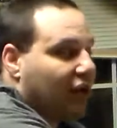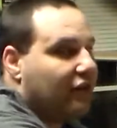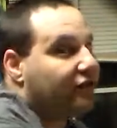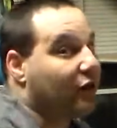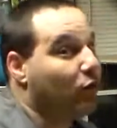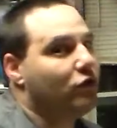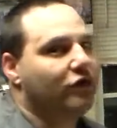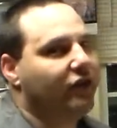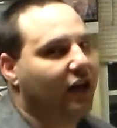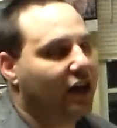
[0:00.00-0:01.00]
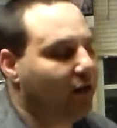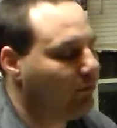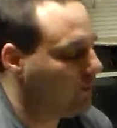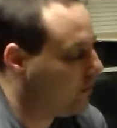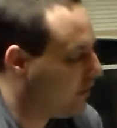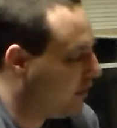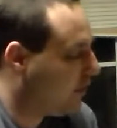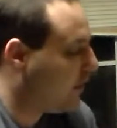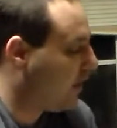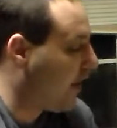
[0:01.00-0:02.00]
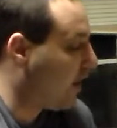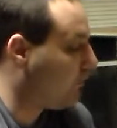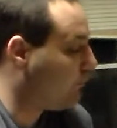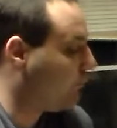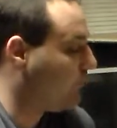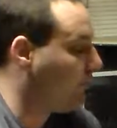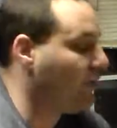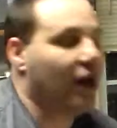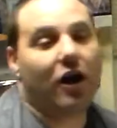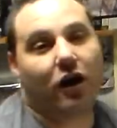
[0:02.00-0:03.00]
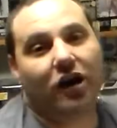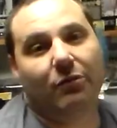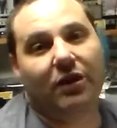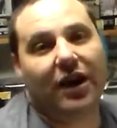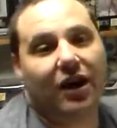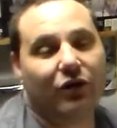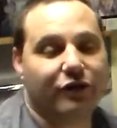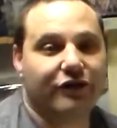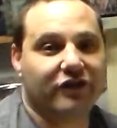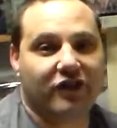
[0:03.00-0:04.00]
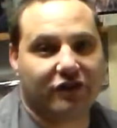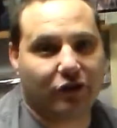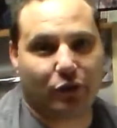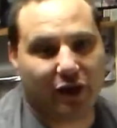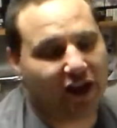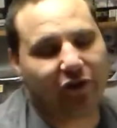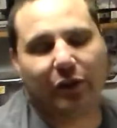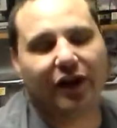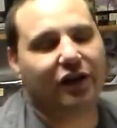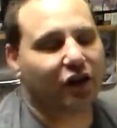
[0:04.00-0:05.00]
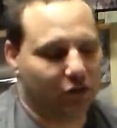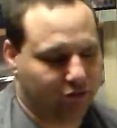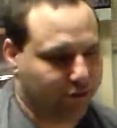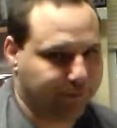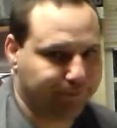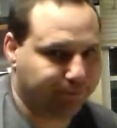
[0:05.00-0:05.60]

things at one time. Now, they are coming out with a season 3. Everybody knows it.